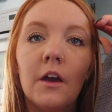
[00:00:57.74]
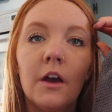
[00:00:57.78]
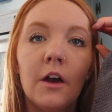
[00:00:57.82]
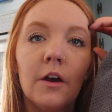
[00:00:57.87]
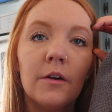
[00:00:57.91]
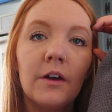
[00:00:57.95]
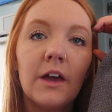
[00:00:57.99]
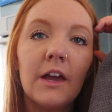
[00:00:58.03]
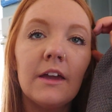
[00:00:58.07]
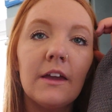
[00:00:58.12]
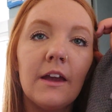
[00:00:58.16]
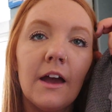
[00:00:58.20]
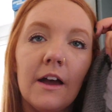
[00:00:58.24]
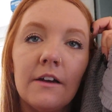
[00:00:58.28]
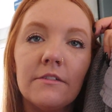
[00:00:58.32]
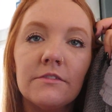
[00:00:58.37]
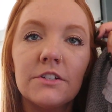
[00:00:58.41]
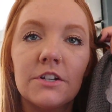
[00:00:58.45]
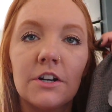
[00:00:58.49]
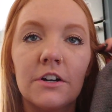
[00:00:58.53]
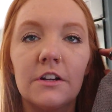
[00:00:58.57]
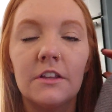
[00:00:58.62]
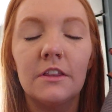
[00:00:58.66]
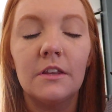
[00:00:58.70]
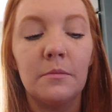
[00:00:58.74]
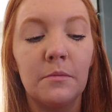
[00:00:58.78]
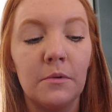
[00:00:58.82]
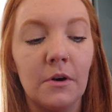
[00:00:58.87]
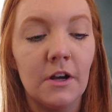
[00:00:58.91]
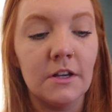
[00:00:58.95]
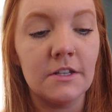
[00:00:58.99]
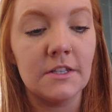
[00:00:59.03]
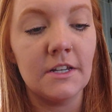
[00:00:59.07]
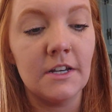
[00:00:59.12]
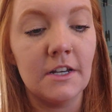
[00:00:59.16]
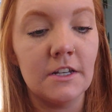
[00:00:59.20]
Okay, I've started the
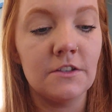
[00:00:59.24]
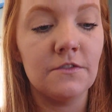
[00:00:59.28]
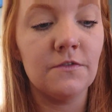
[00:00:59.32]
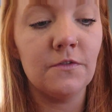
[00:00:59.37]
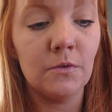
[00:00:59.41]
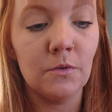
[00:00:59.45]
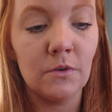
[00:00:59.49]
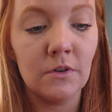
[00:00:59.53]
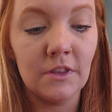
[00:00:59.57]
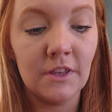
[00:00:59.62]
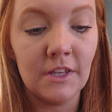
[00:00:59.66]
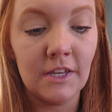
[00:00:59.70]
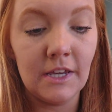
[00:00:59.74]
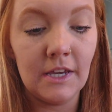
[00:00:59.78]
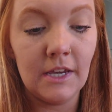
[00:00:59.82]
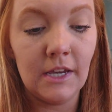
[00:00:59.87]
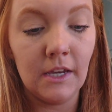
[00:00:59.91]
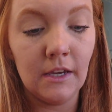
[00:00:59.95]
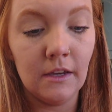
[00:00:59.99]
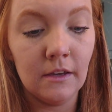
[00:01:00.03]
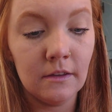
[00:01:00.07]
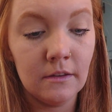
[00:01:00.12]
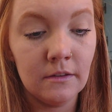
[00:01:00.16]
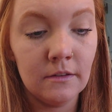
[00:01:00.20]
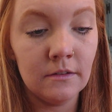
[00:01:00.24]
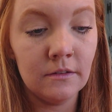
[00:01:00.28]
process for the